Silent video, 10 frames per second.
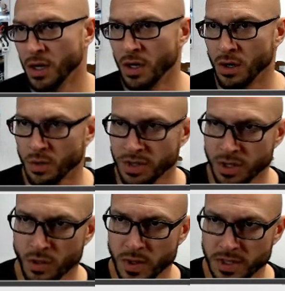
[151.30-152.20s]
with the
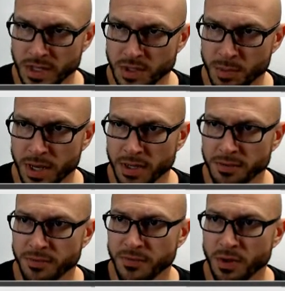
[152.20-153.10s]
USA spot.
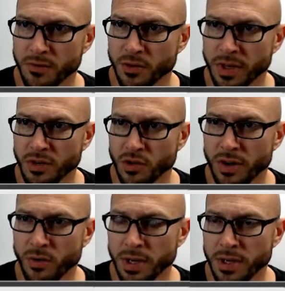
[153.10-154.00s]
Feel free to trade
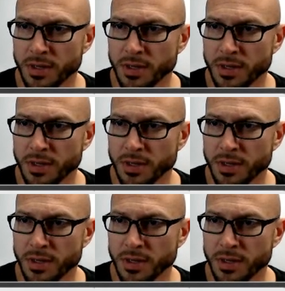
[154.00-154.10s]
away.